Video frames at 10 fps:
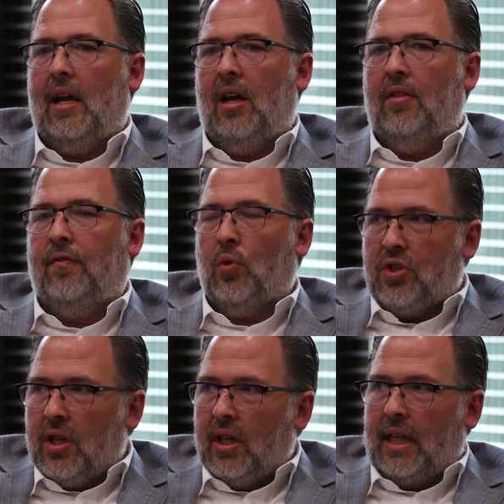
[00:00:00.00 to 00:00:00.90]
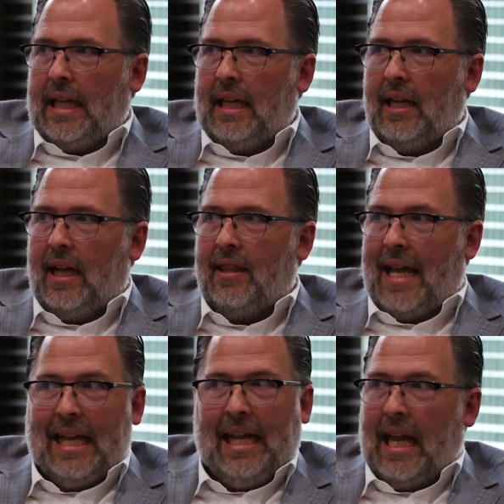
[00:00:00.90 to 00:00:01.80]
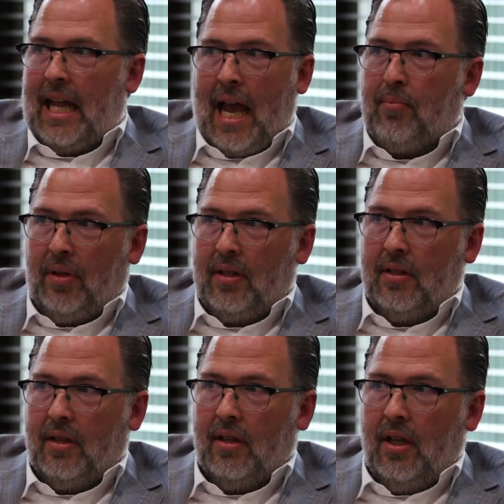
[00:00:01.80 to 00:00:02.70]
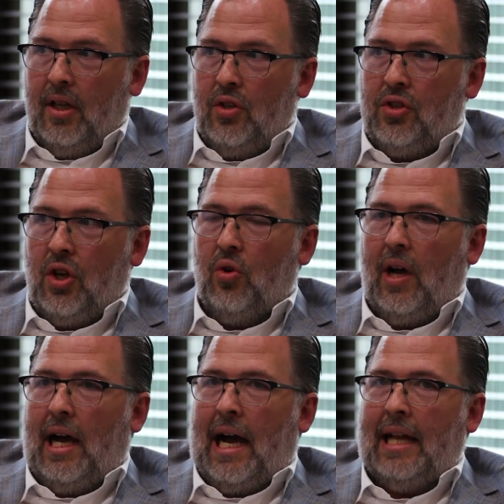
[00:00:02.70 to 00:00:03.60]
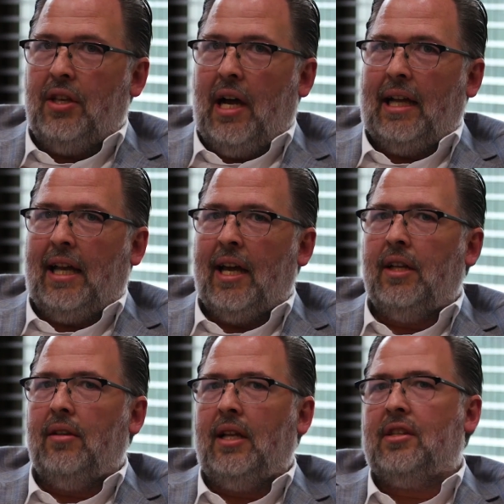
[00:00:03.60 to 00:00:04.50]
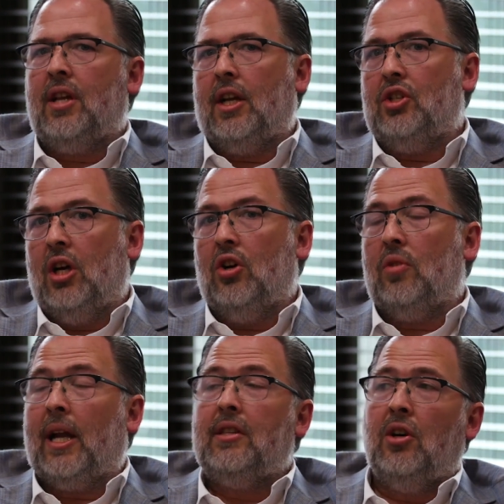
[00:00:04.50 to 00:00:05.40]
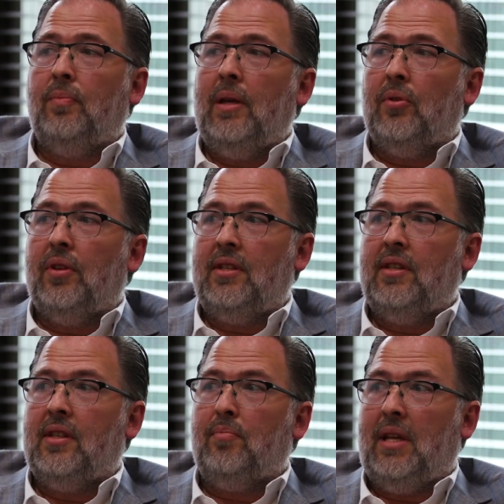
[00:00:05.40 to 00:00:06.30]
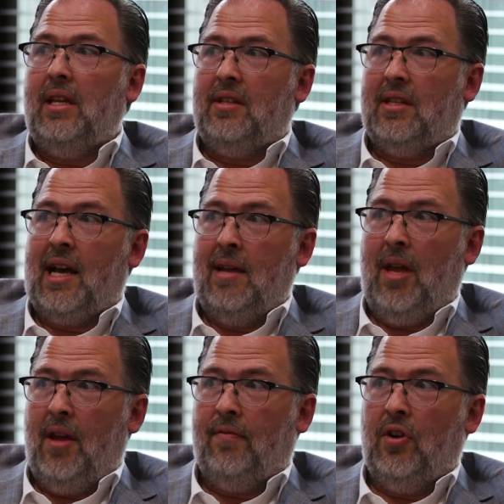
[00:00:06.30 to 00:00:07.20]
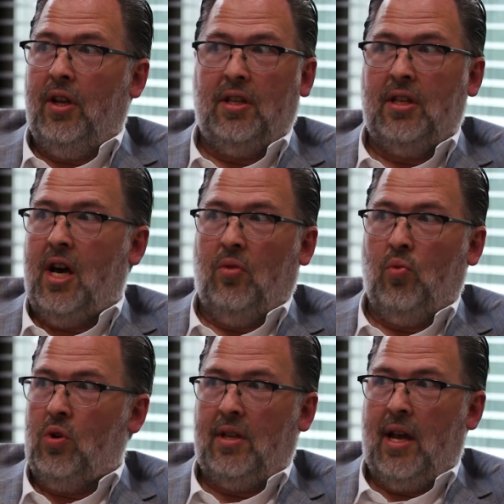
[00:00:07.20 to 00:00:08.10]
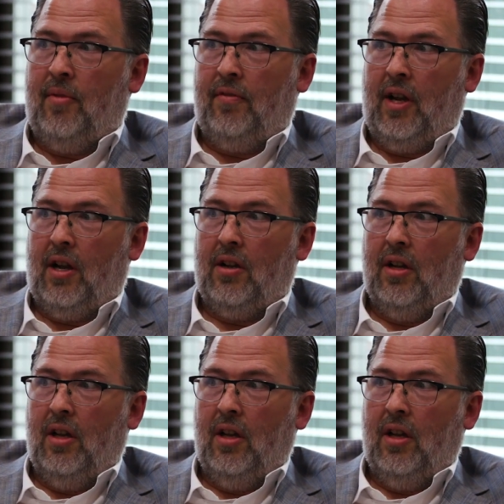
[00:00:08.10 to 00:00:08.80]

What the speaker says: unfortunately, that can't happen. Yeah. So I kind of, it's not a joke, but I tell people this is a peacetime effort. It is not a wartime affair.